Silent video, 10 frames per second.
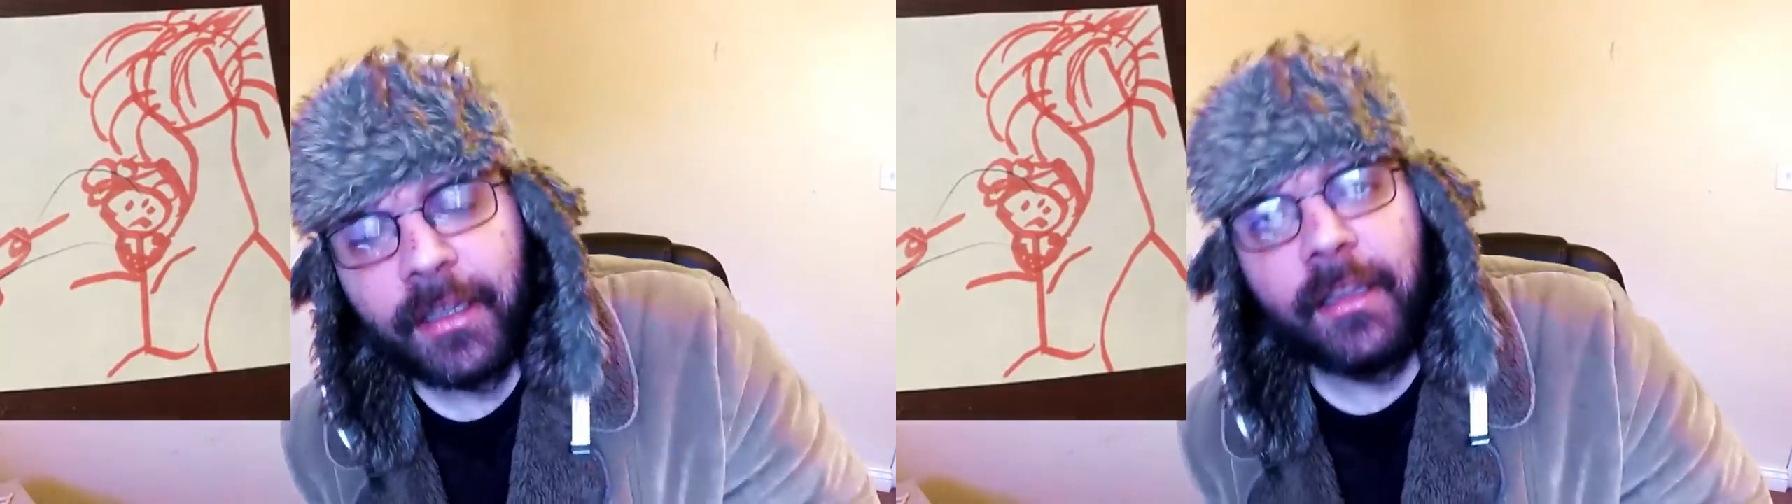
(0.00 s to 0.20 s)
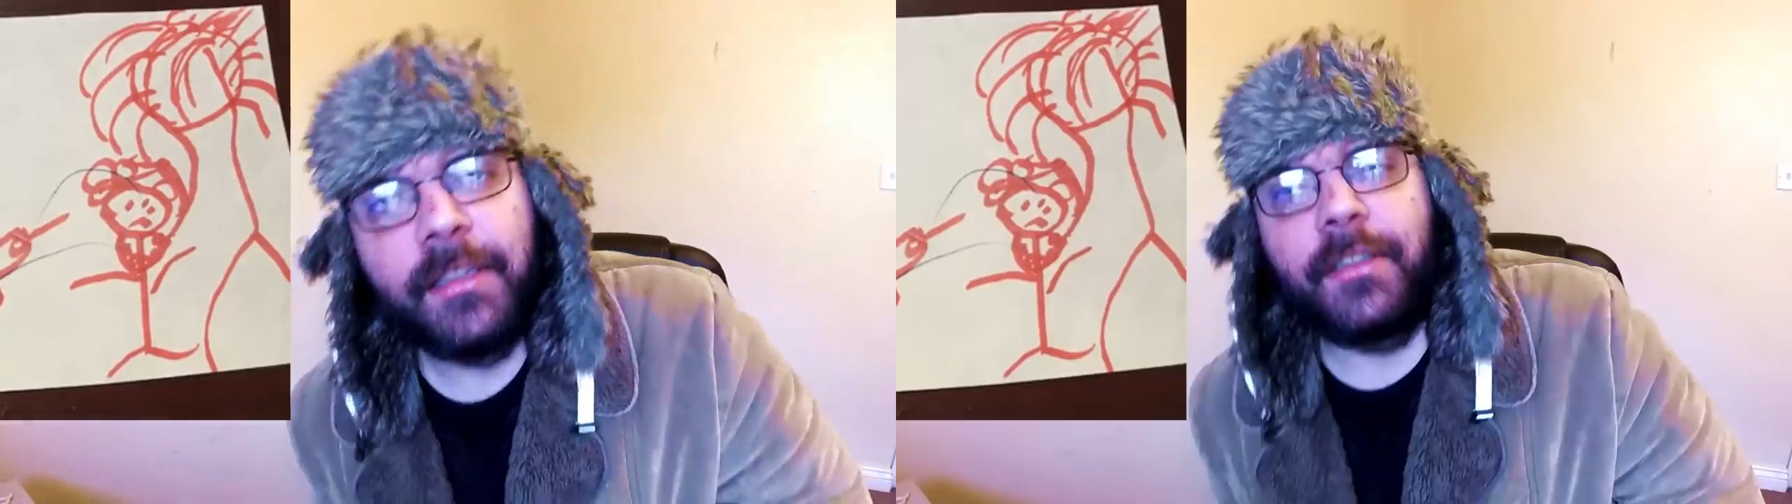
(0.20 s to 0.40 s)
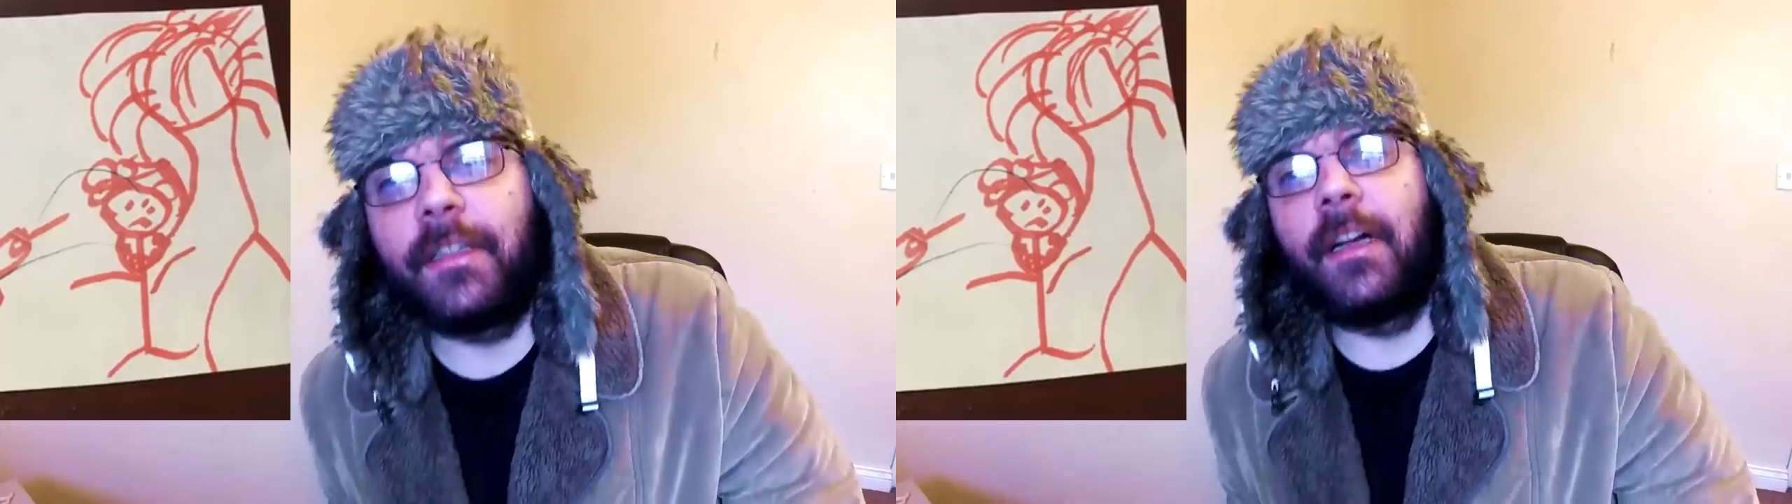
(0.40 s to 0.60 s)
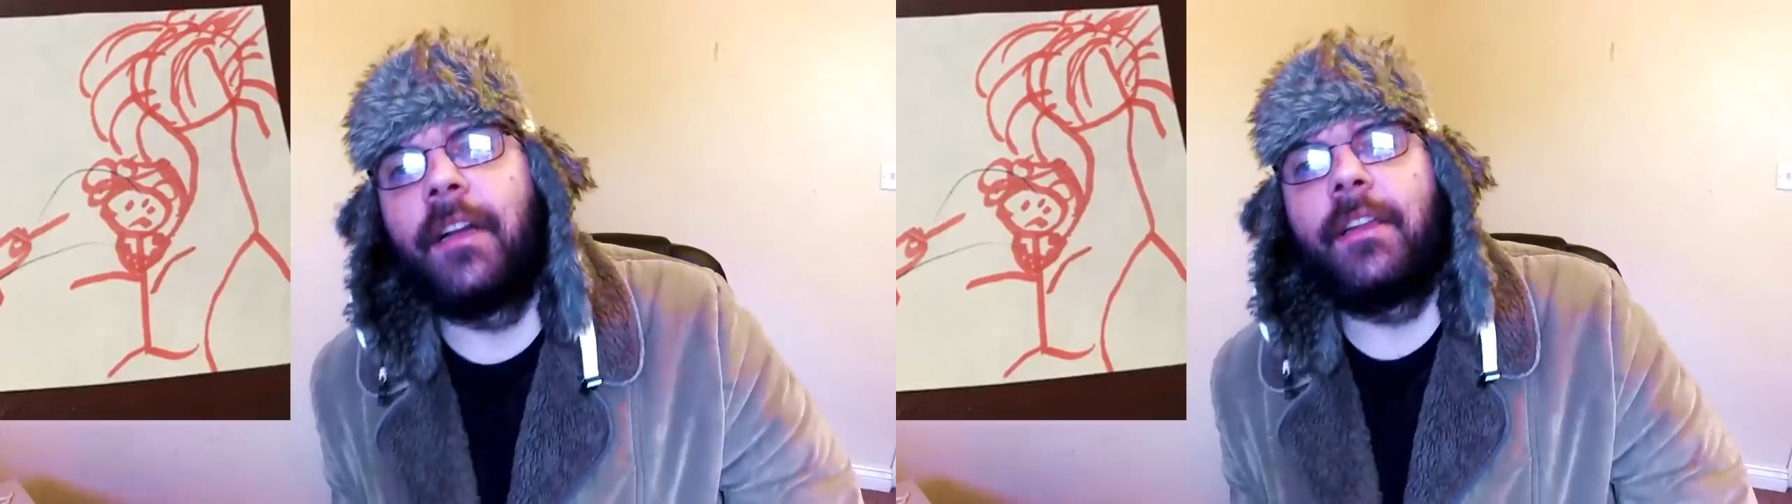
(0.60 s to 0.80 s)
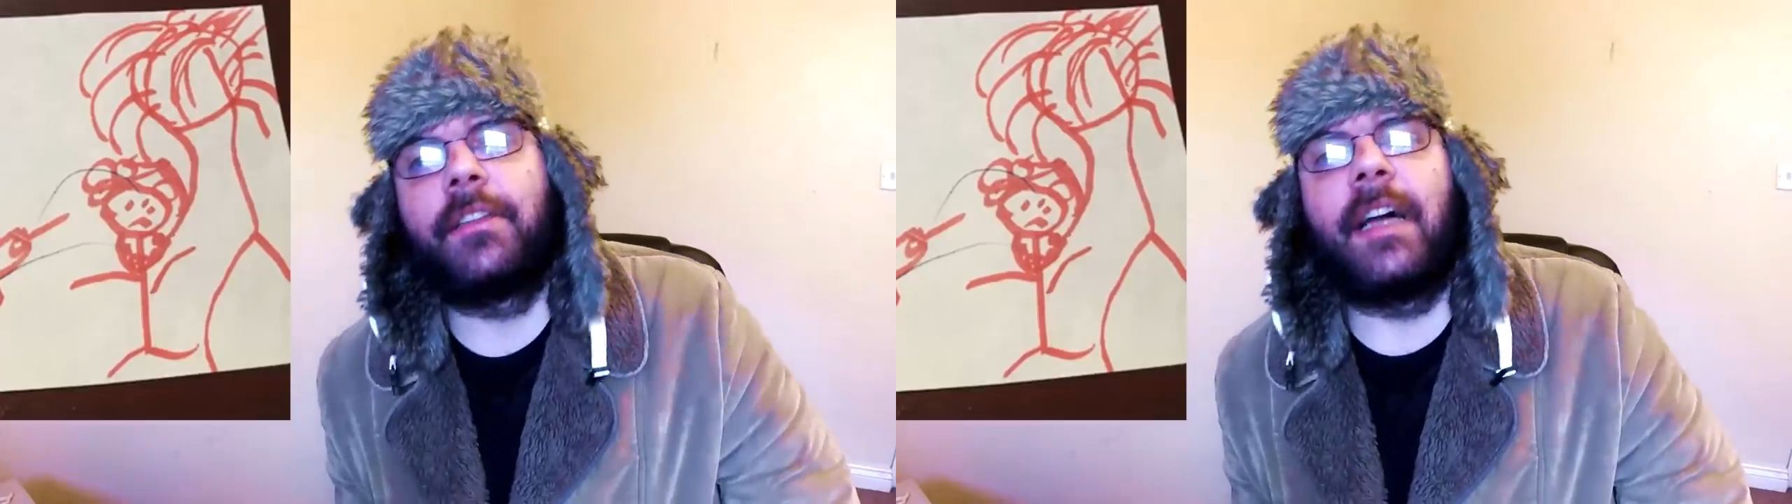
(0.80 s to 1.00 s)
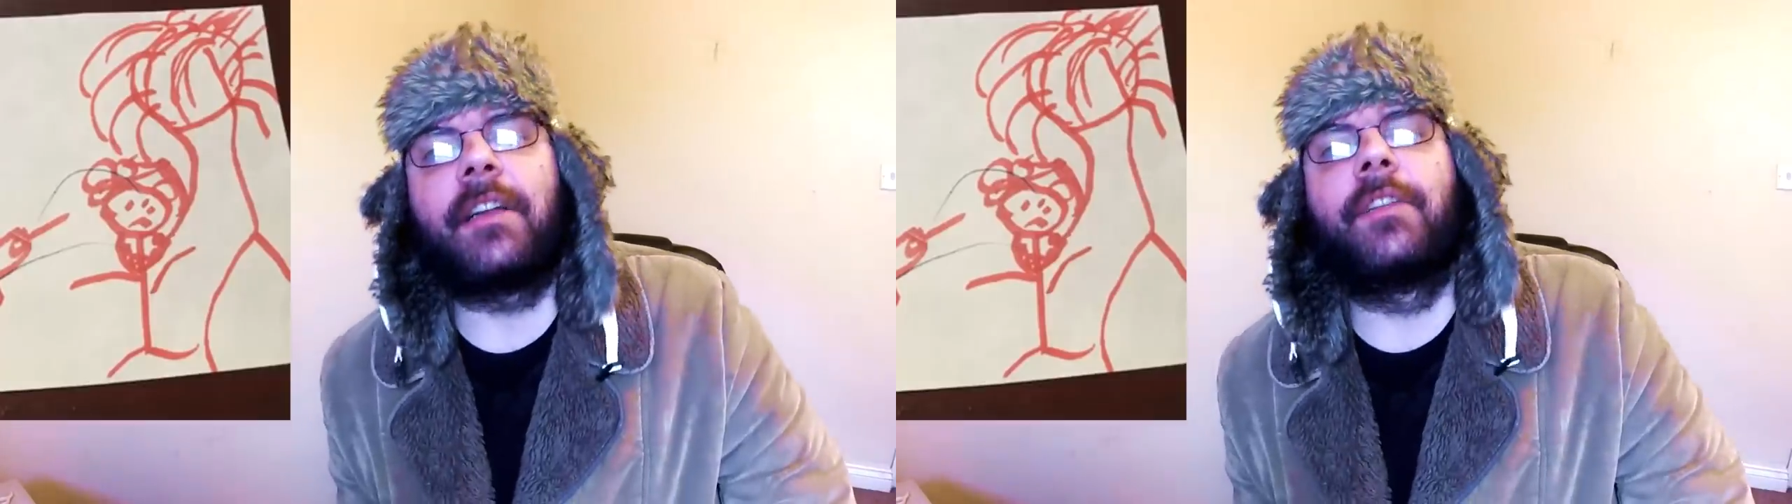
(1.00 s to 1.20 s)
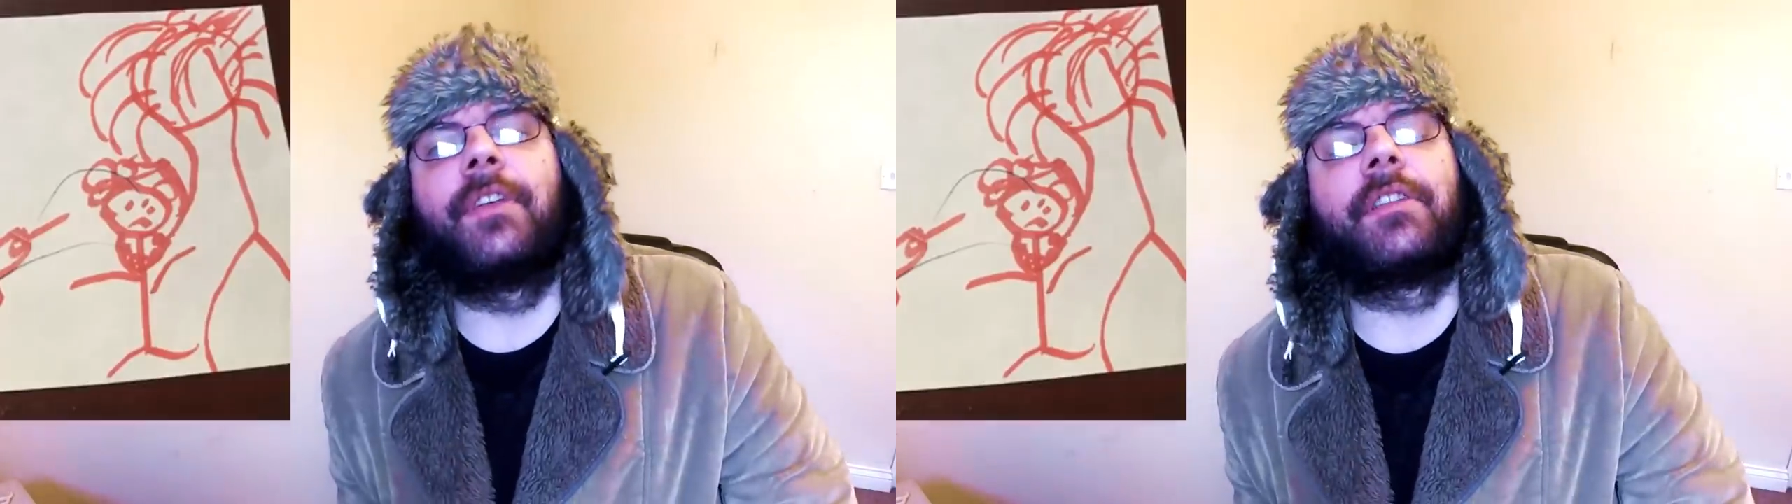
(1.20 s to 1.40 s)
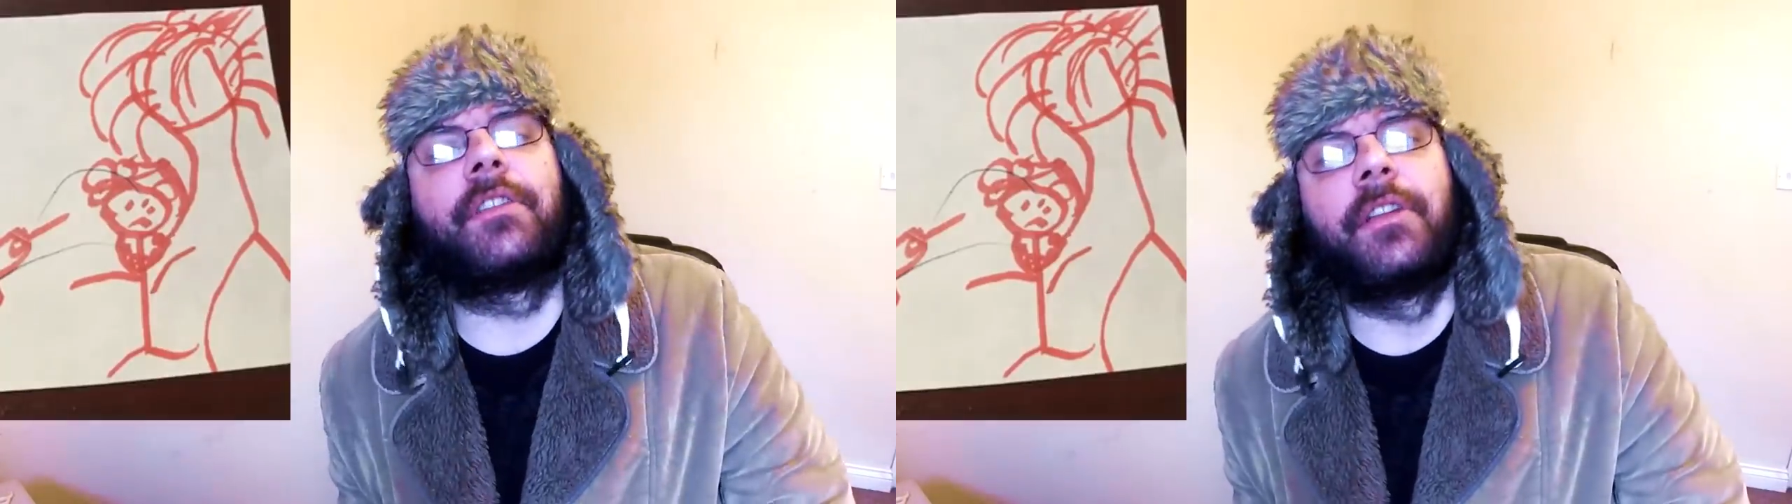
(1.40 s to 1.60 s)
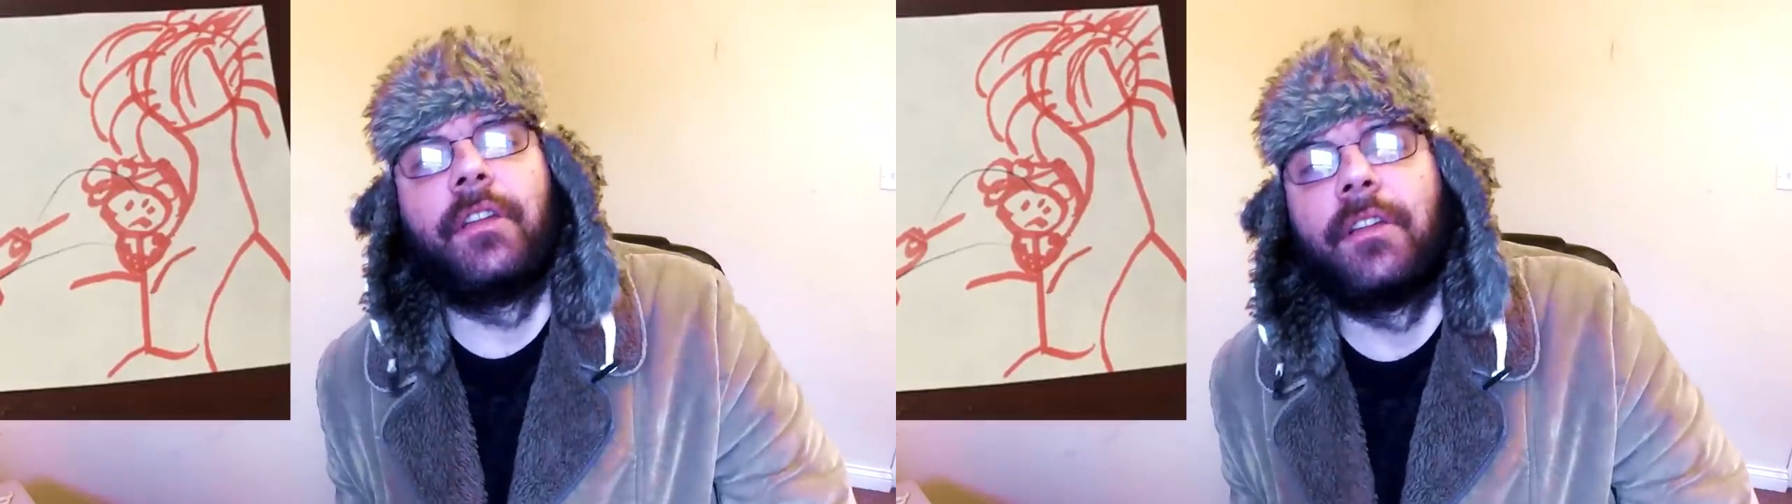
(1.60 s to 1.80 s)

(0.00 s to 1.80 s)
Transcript: activist,